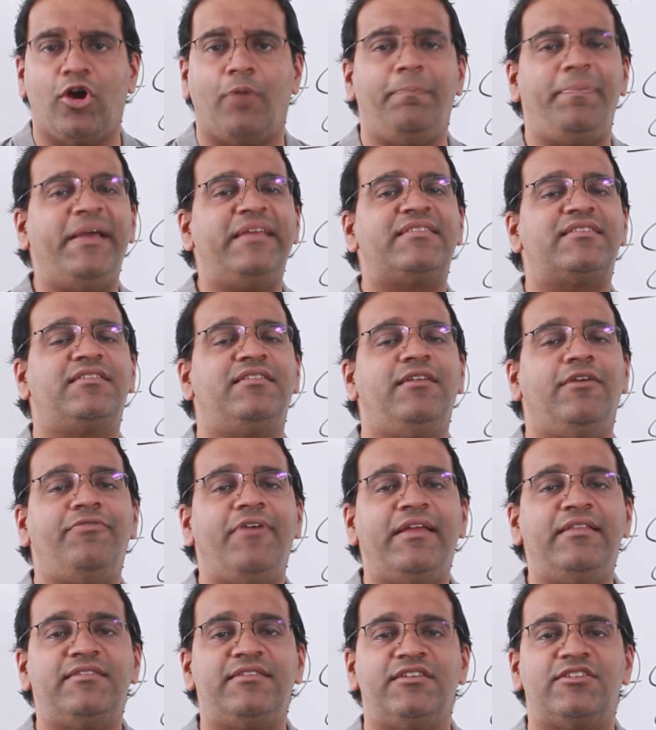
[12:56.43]
your best
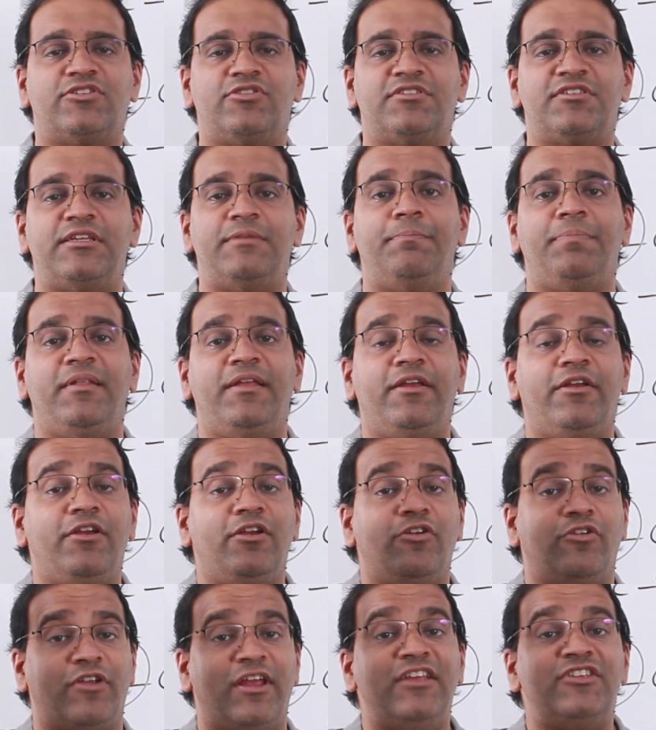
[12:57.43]
defense is to
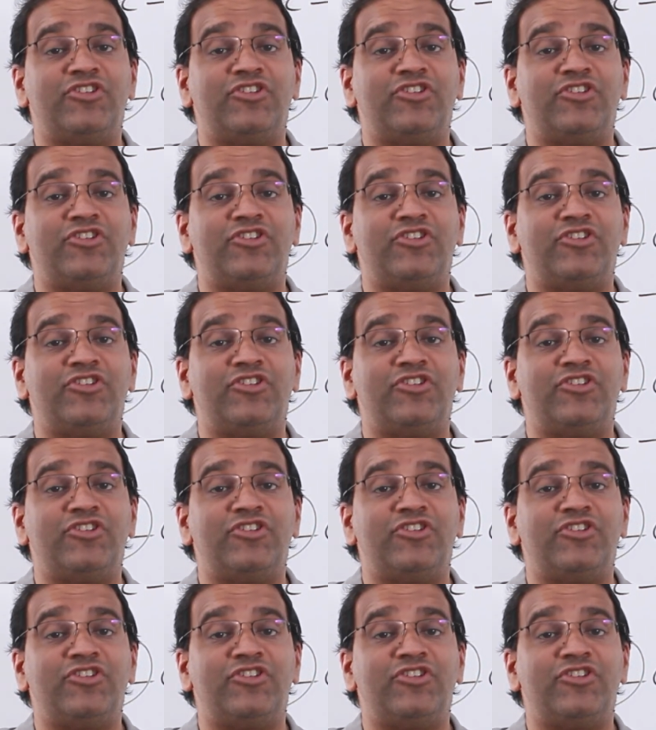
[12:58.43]
simply